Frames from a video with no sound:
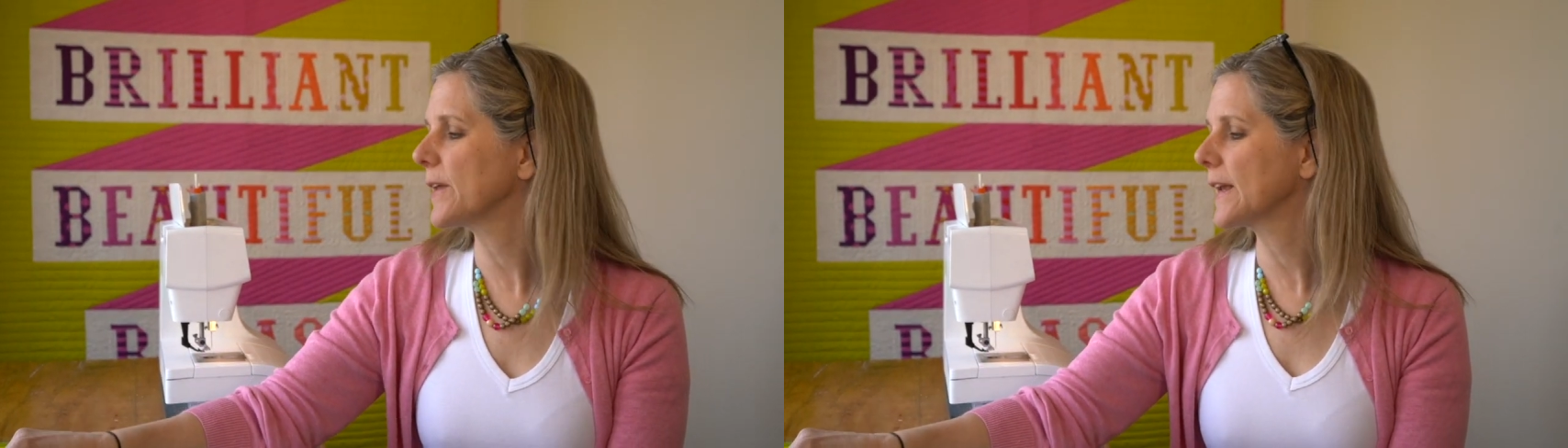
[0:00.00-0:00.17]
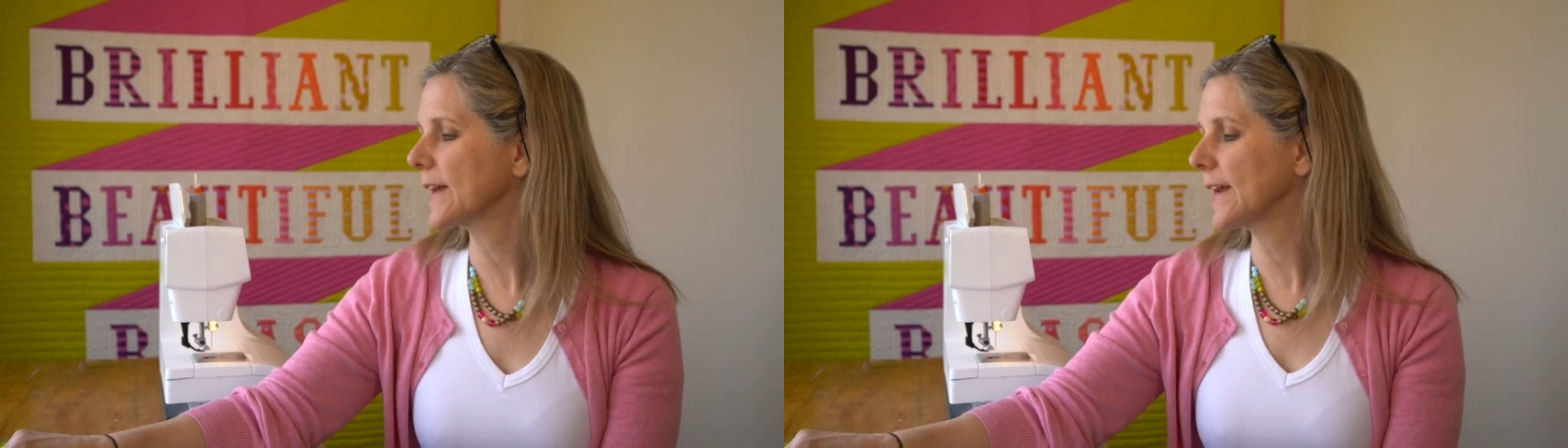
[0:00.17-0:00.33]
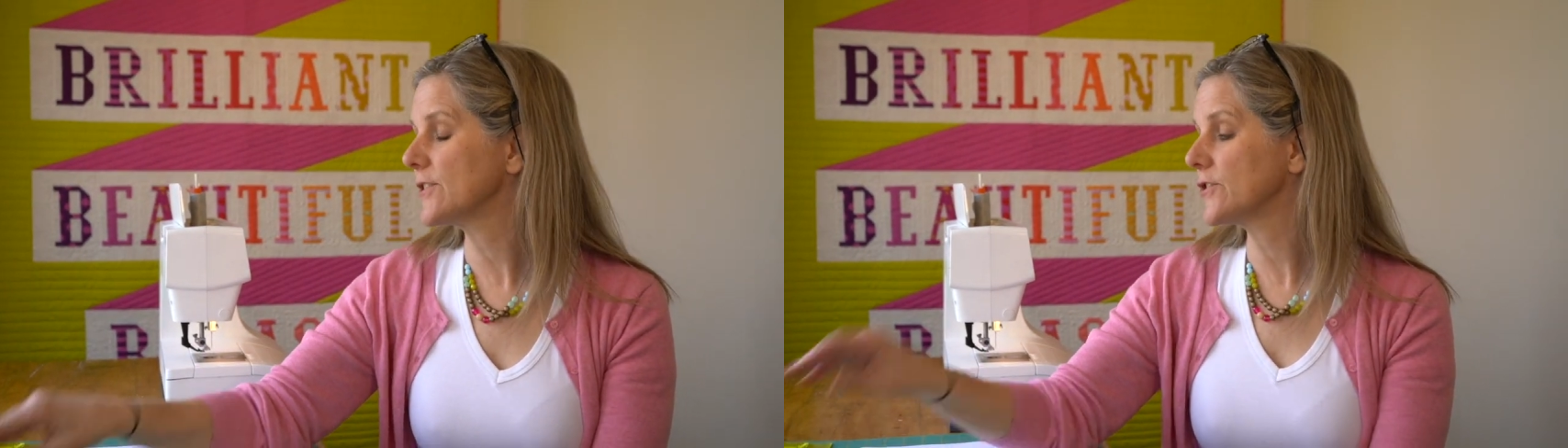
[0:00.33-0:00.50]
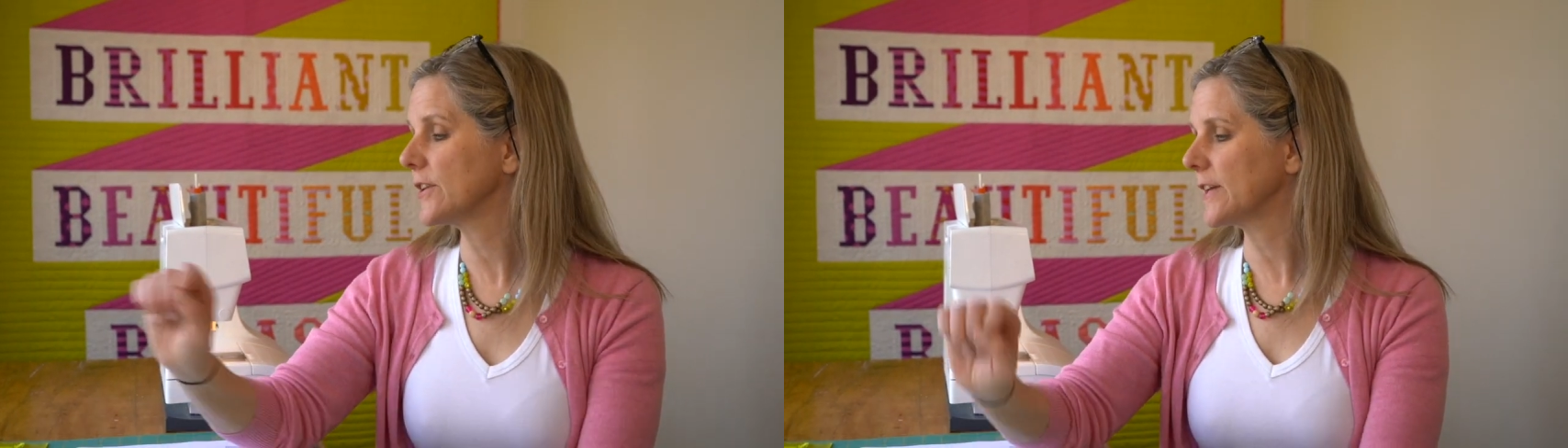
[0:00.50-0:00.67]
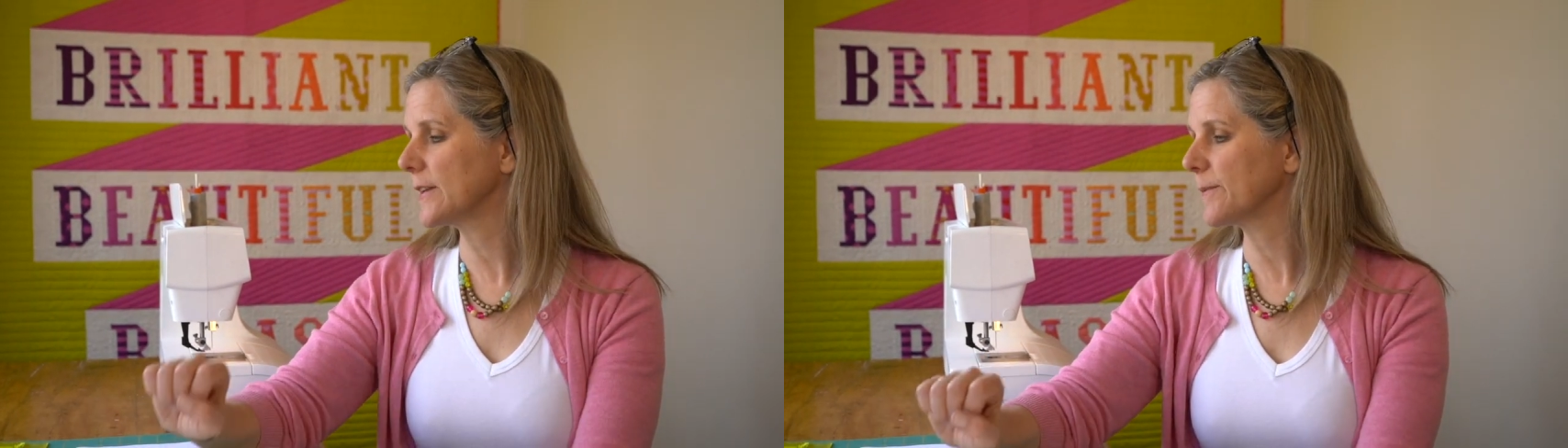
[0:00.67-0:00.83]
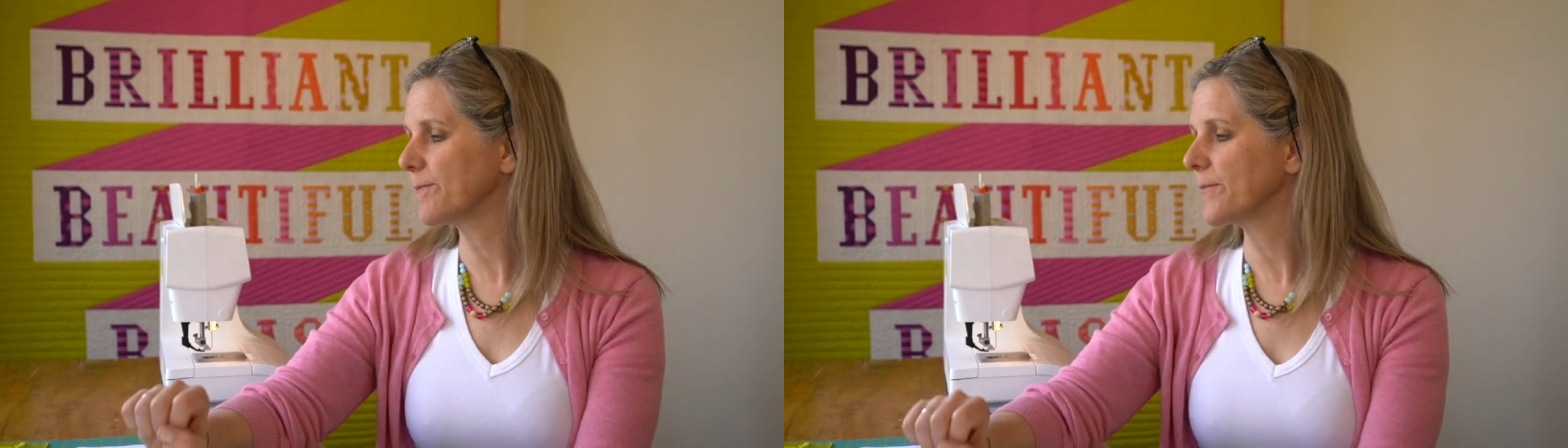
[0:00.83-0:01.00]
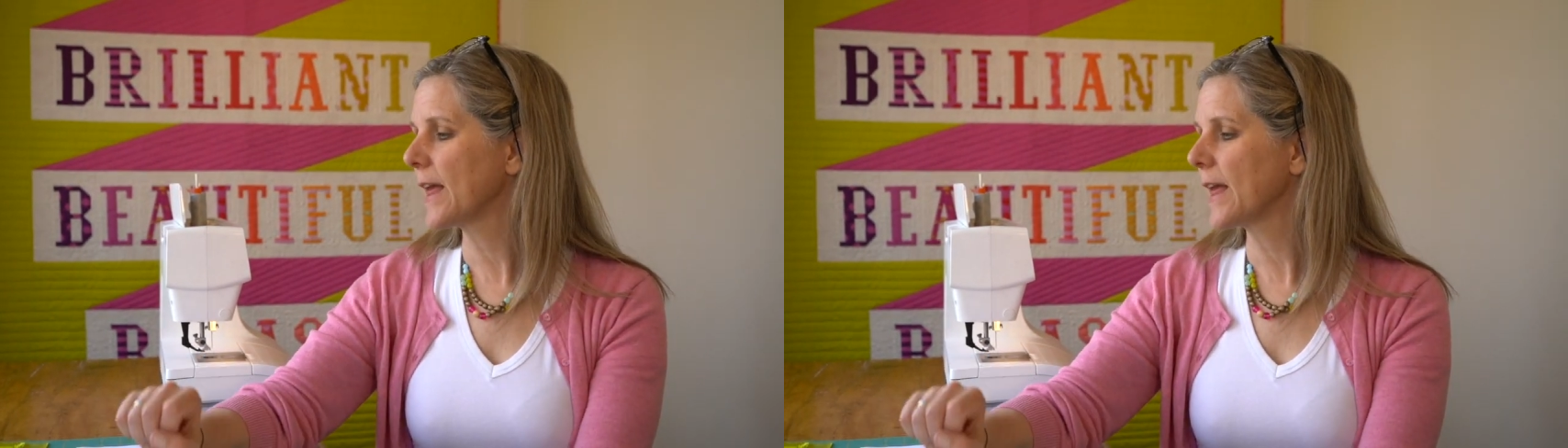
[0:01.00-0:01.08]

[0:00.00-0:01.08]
in case you need them.